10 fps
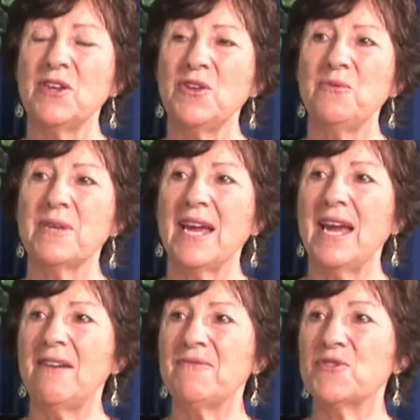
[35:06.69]
you would
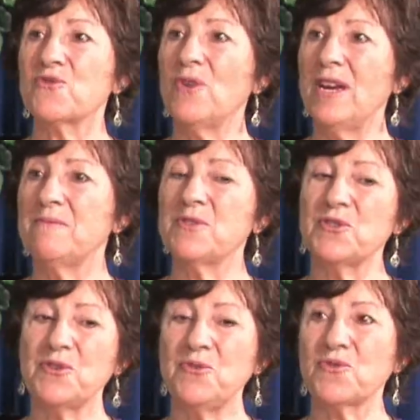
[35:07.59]
have the tribes, the
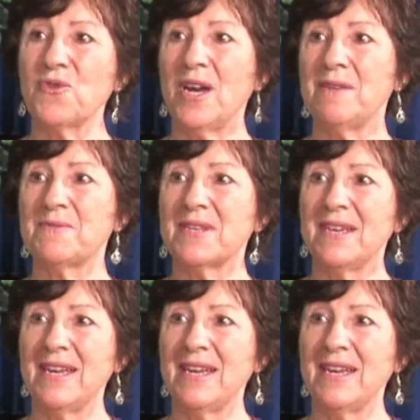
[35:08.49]
two tribes,